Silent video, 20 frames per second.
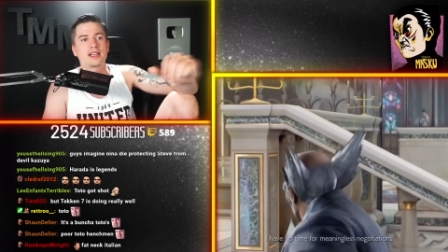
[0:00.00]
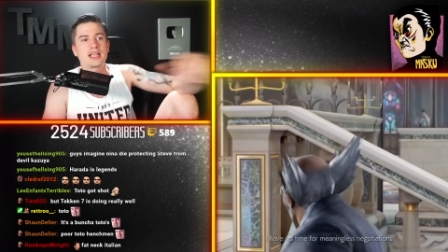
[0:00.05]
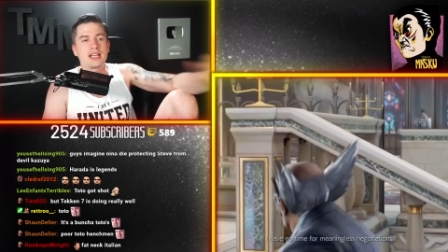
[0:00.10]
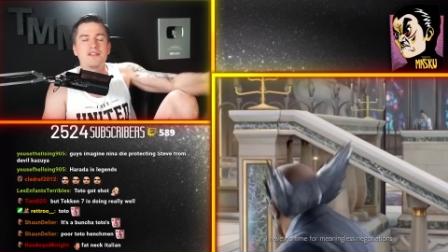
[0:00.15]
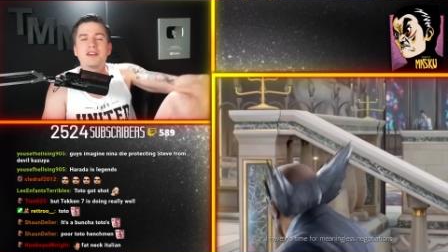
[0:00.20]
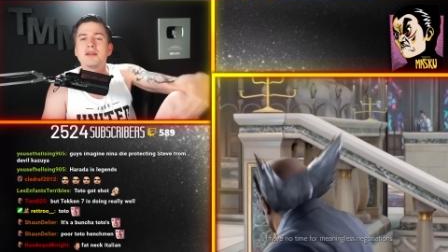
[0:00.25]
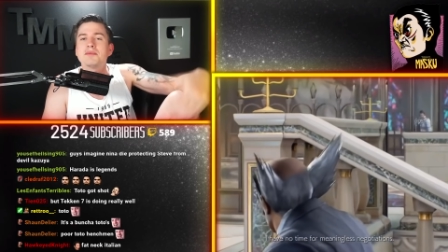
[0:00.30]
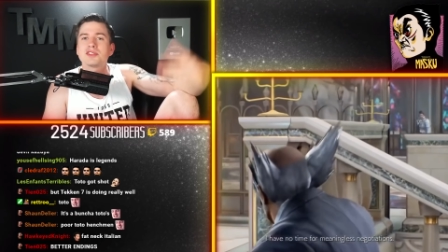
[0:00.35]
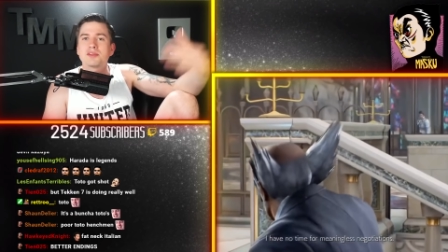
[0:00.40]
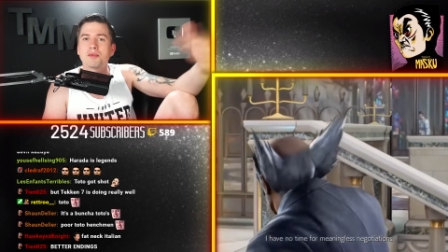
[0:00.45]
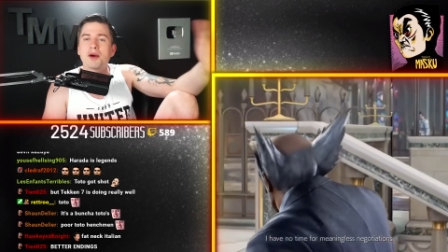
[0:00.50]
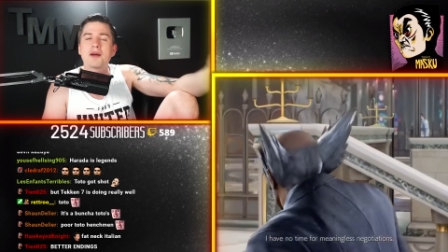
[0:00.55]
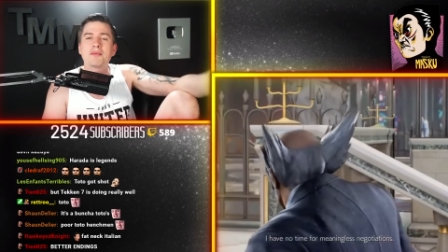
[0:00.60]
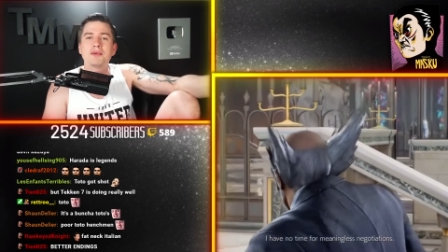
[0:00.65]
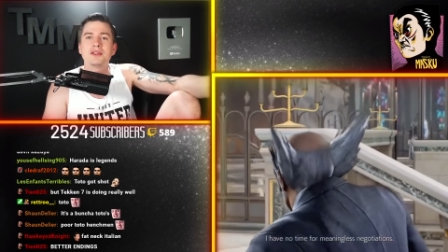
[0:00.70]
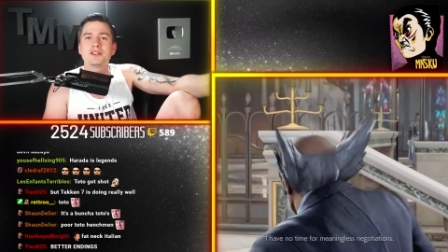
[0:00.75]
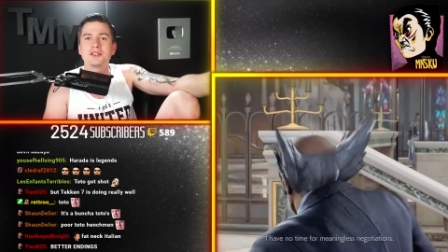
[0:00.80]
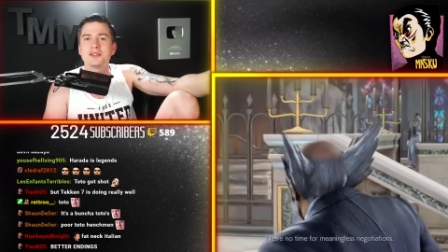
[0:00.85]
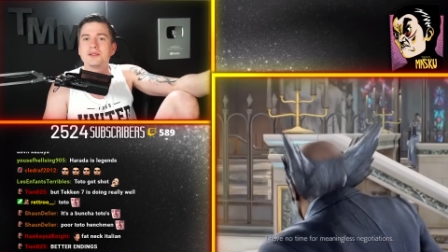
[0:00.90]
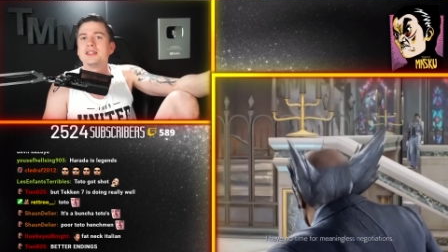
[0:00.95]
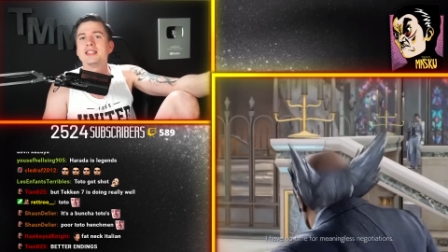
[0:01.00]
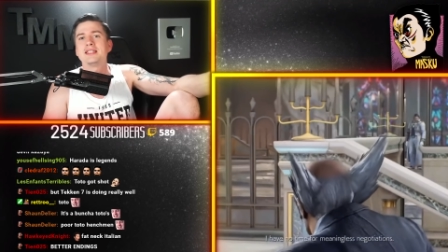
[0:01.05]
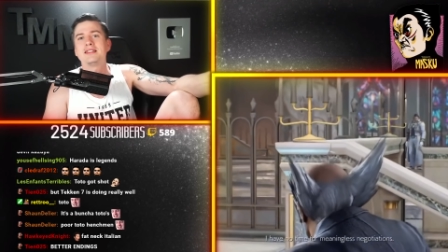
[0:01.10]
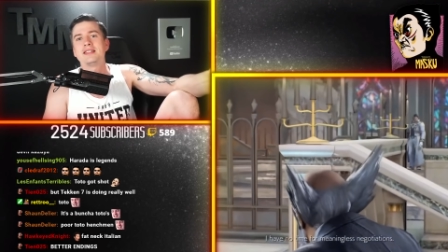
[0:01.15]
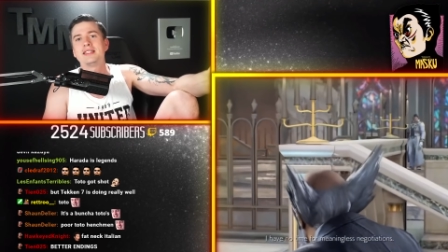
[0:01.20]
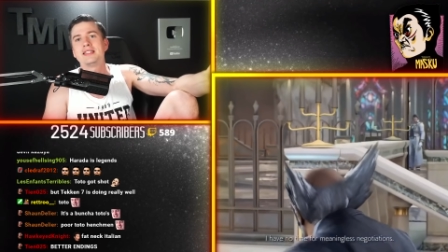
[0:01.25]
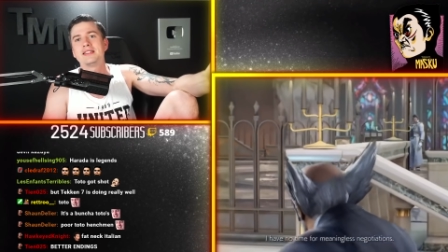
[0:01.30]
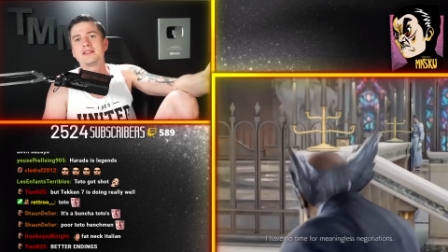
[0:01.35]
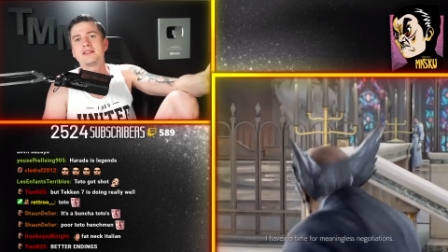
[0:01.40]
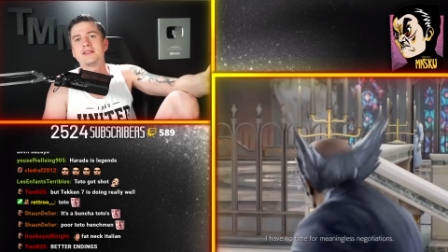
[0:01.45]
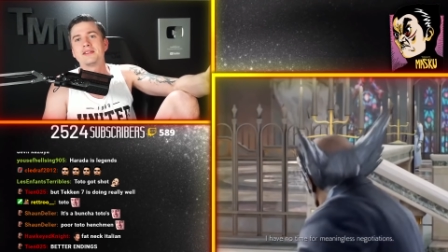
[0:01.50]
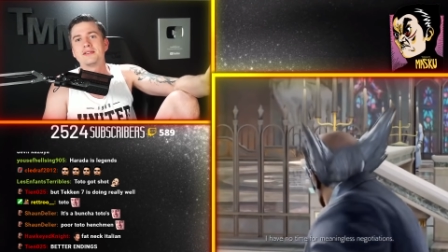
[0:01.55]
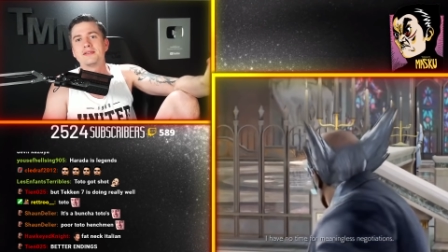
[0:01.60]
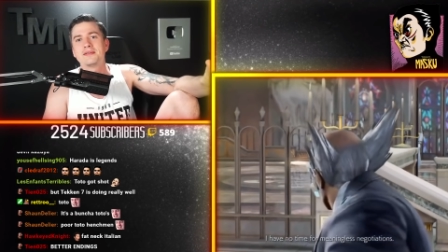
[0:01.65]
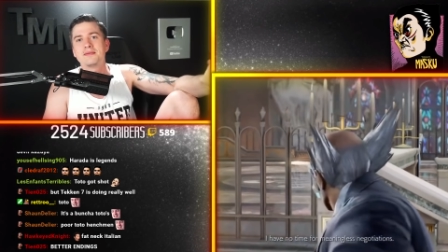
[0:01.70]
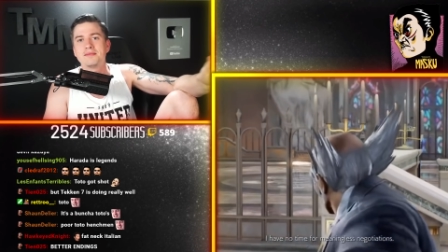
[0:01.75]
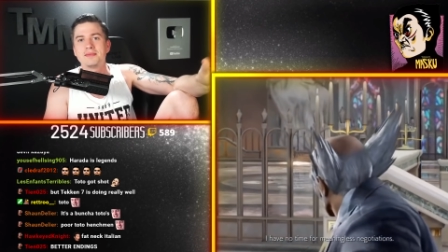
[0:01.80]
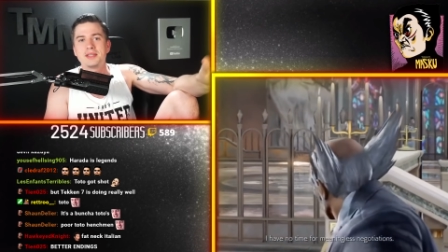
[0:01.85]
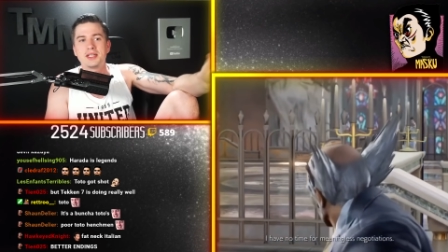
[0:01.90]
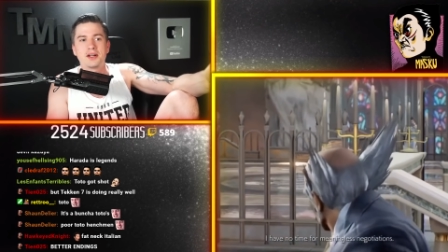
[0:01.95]
give them some opportunity to,
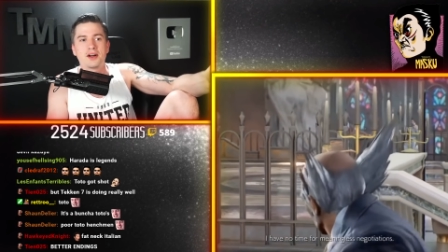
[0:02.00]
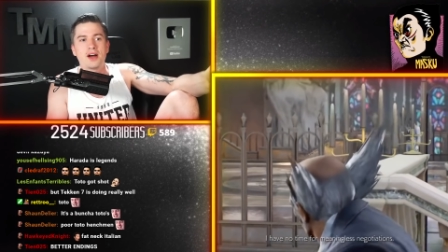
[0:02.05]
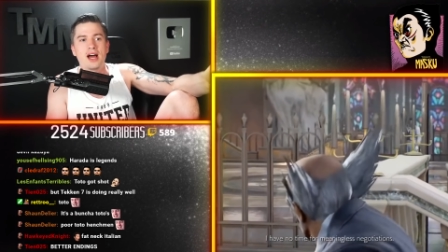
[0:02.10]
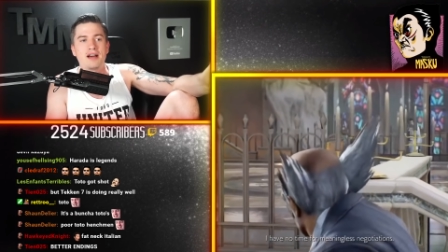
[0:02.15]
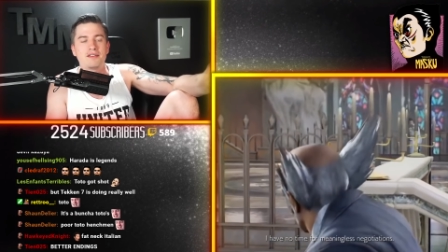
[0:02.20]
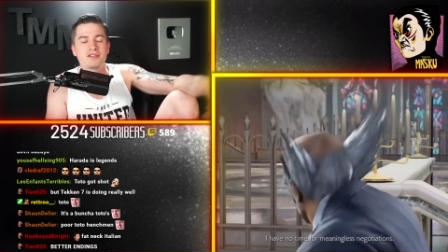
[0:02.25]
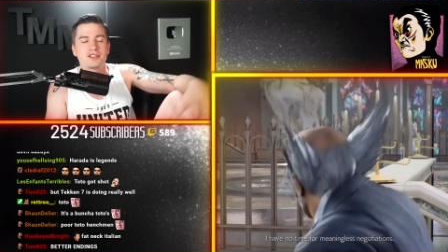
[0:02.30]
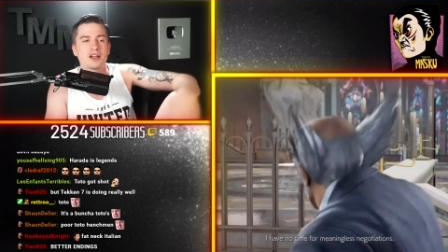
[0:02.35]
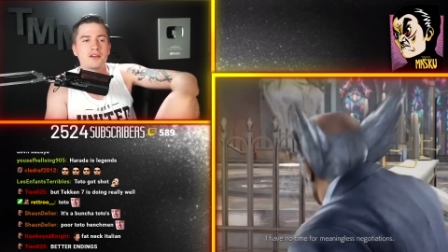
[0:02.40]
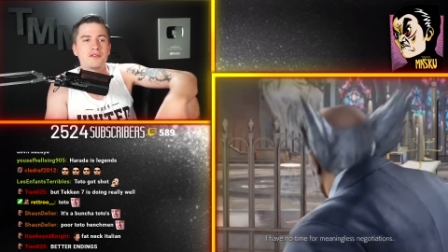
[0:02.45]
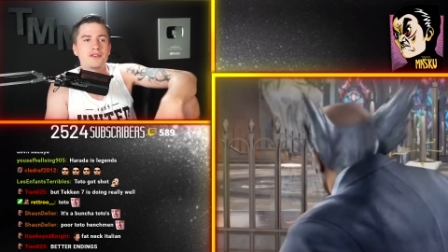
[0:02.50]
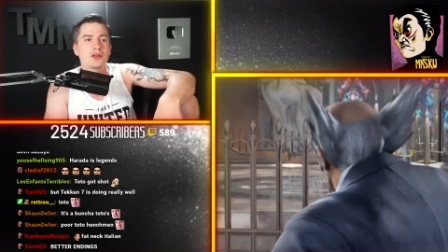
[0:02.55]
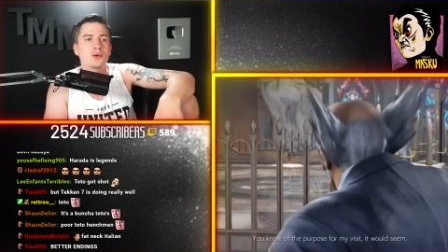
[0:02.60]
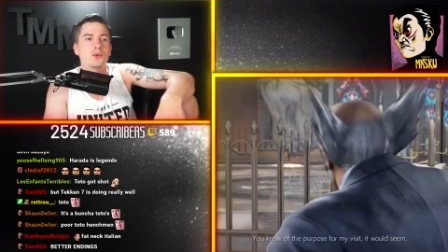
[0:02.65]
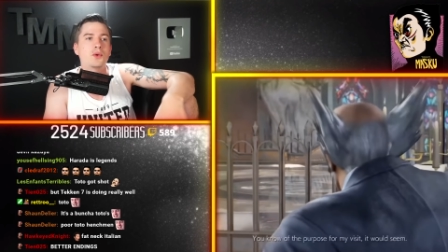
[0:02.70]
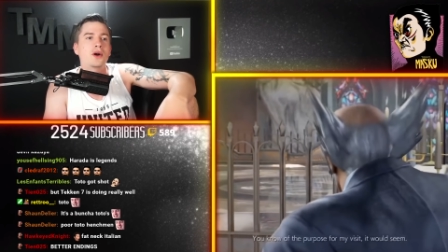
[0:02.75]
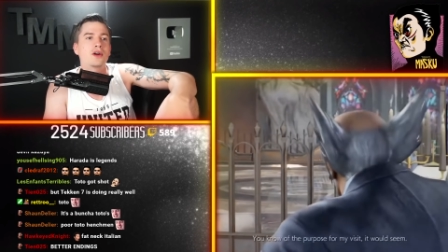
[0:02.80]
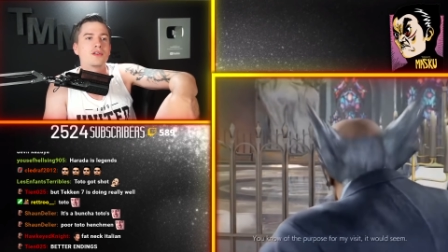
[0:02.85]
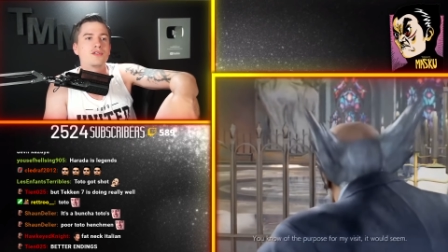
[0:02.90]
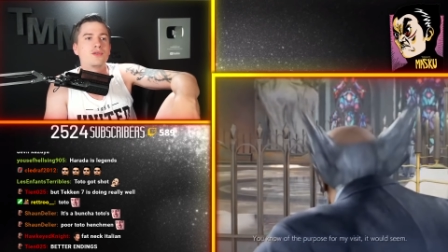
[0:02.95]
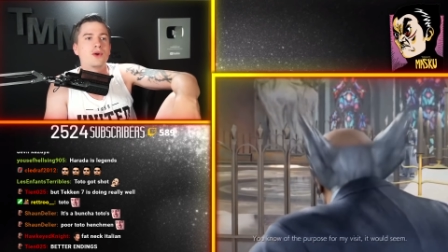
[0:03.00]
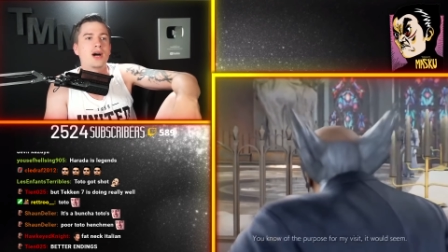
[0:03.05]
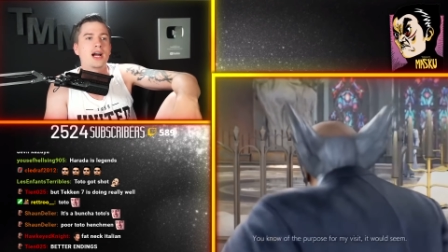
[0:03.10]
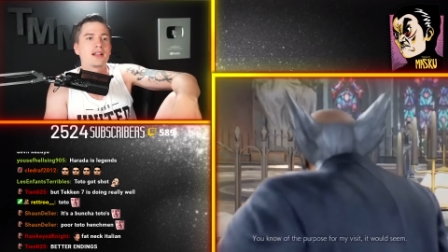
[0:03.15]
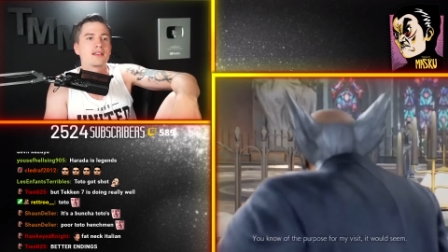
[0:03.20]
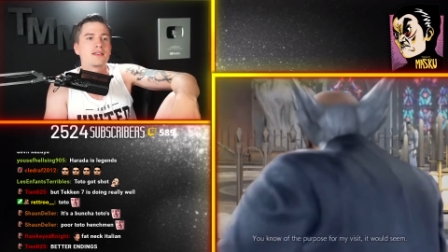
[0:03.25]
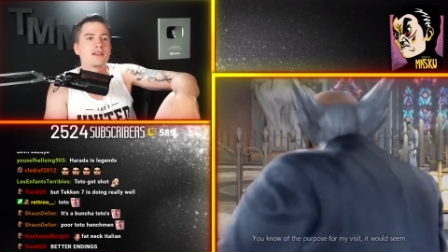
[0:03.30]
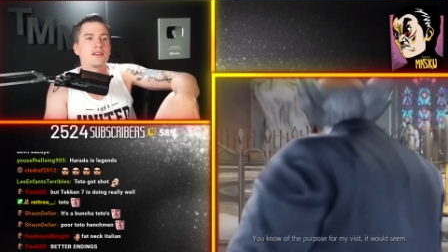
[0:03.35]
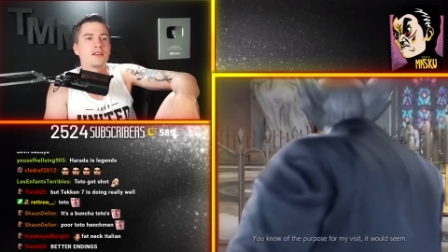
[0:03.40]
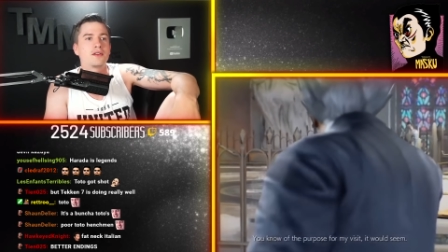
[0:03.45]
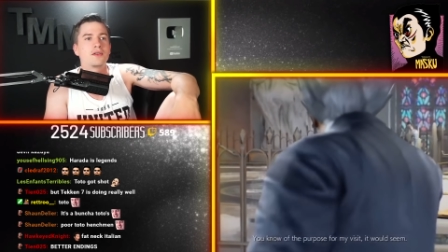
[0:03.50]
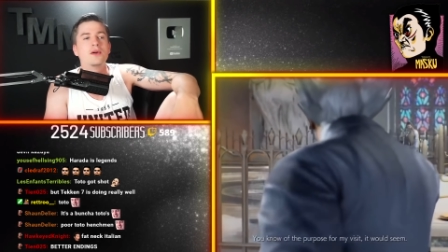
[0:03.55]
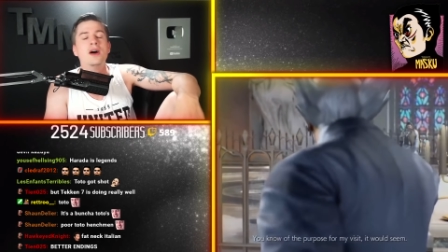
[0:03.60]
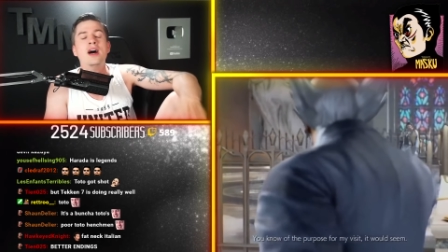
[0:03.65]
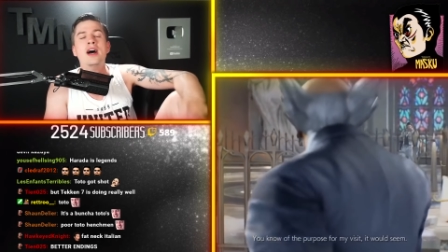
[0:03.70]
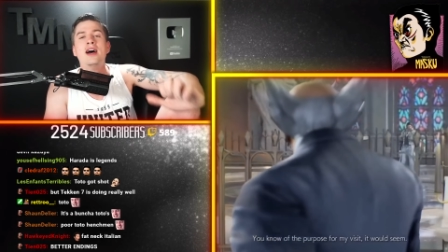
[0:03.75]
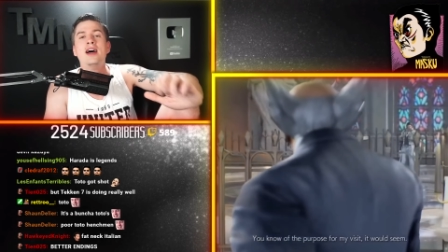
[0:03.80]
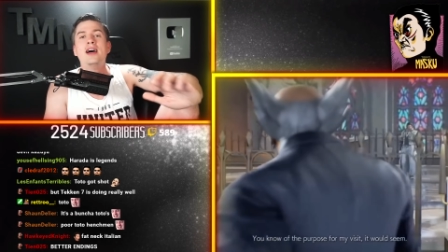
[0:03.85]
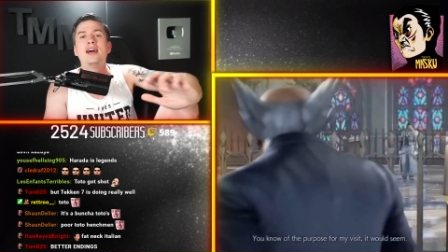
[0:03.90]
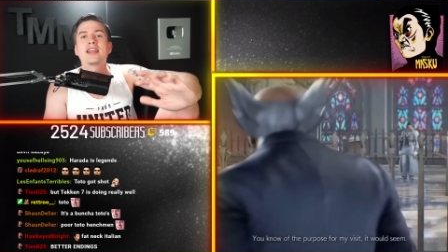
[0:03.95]
you know, have something worthwhile to do.
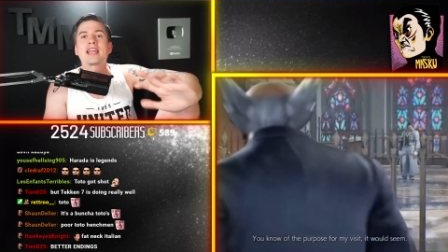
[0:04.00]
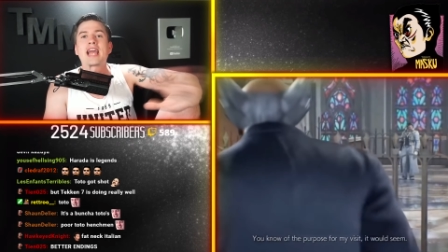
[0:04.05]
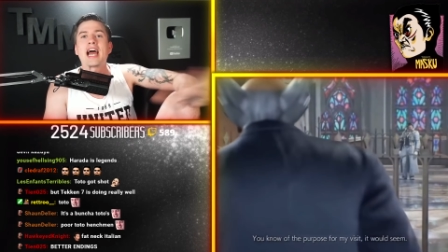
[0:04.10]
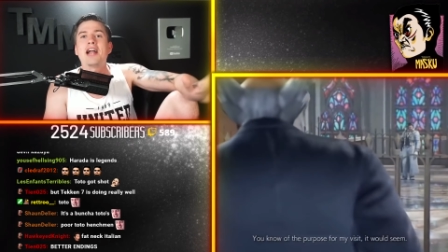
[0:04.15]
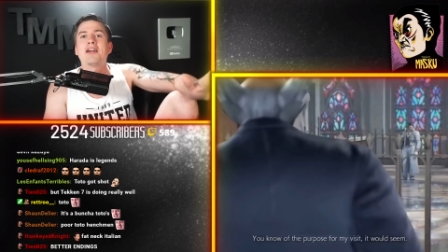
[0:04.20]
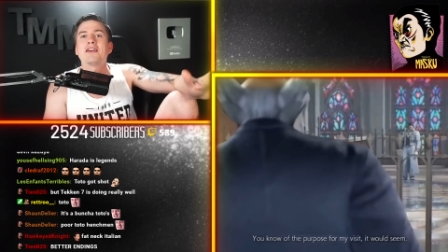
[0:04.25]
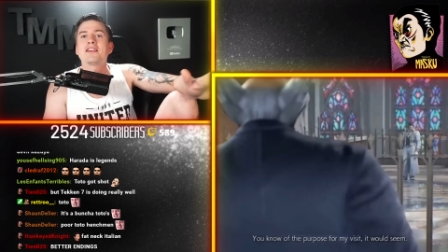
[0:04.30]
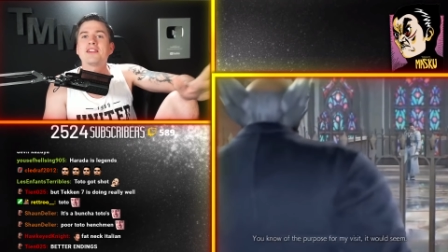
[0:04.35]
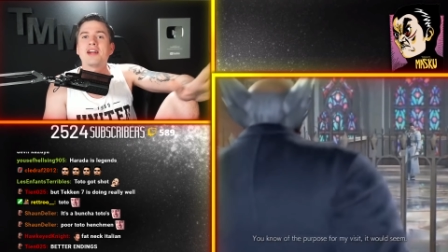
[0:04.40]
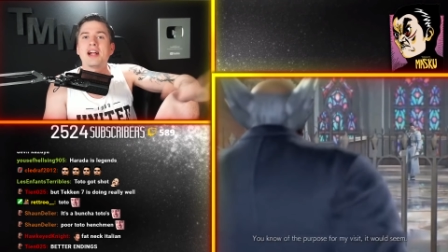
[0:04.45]
Character